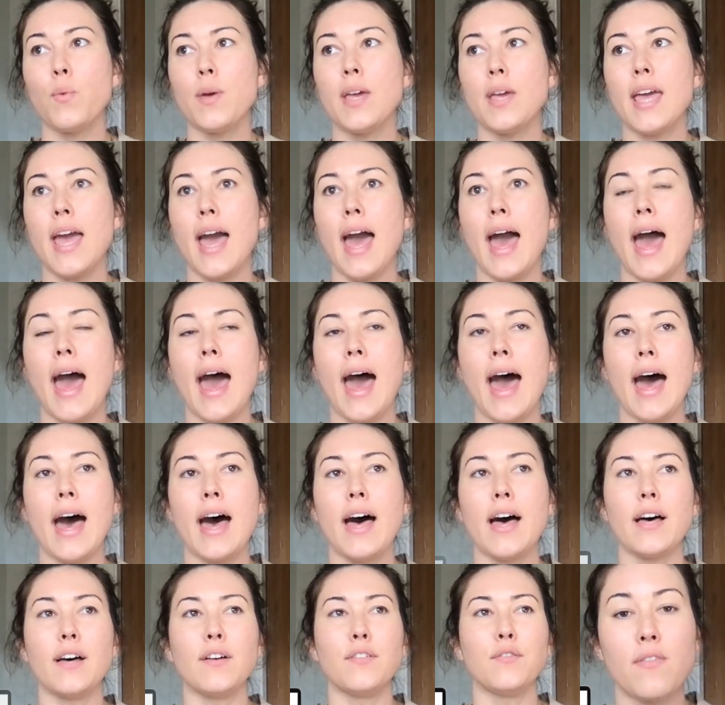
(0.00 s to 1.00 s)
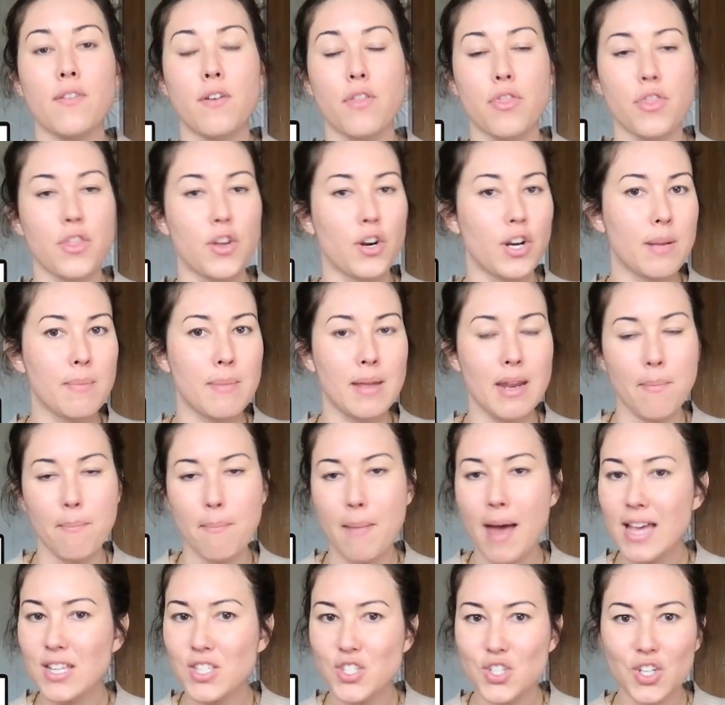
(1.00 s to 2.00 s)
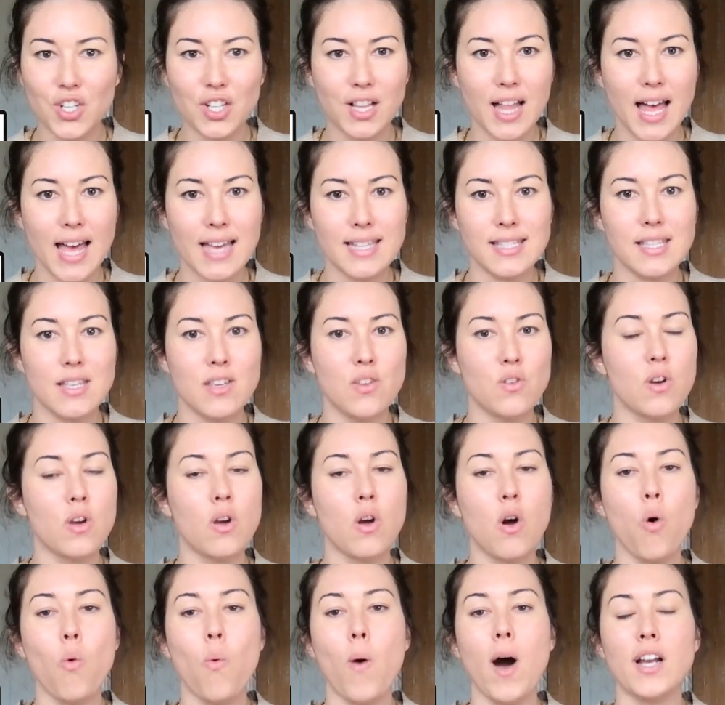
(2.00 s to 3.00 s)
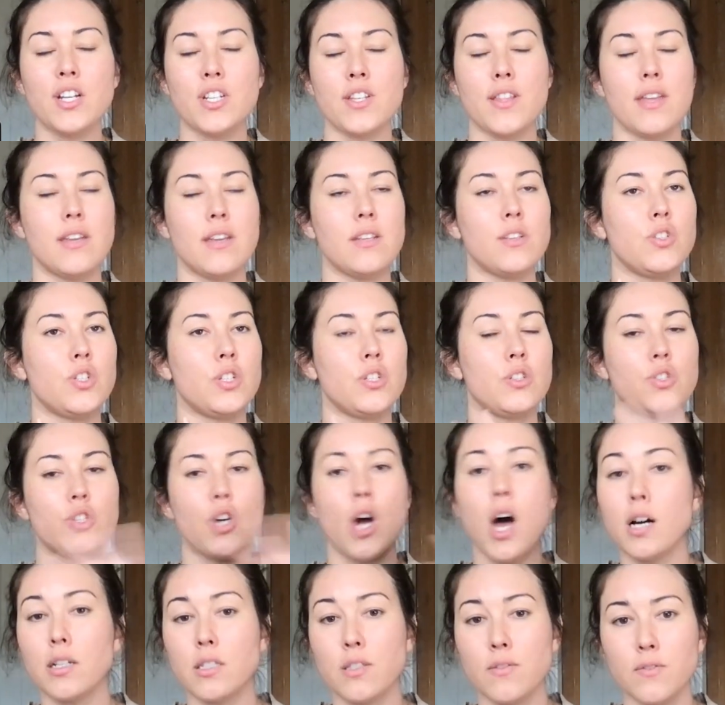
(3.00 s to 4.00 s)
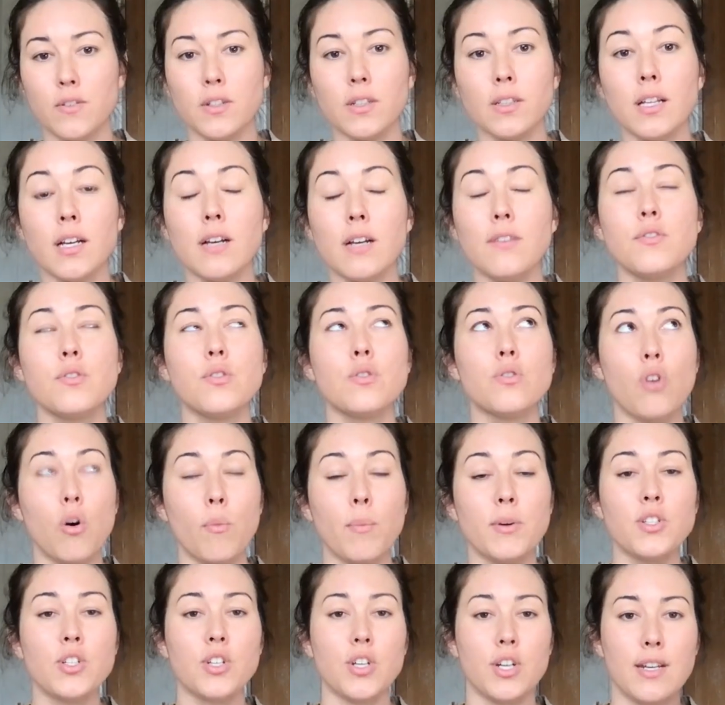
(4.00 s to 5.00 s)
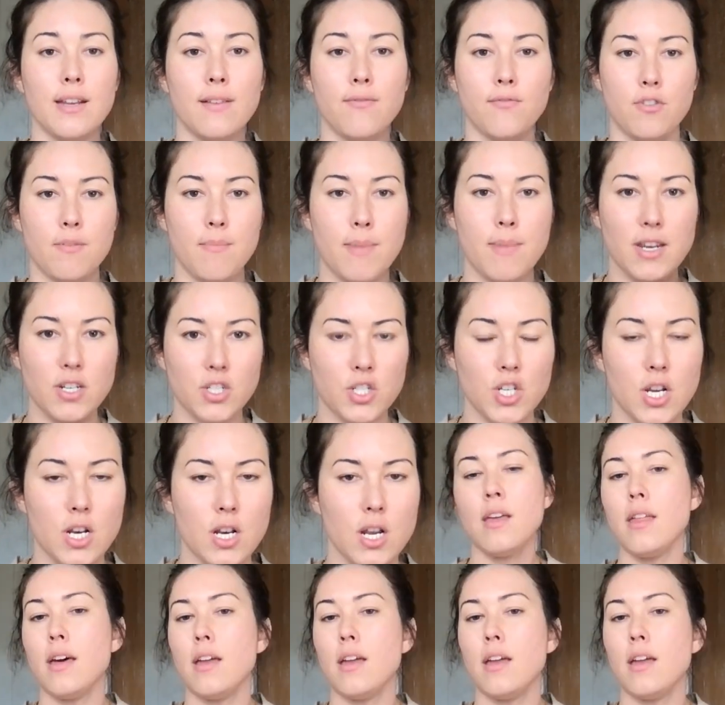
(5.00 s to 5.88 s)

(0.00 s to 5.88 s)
We have a 30-minute masterclass that you can go watch that is just chocked full of so much good information.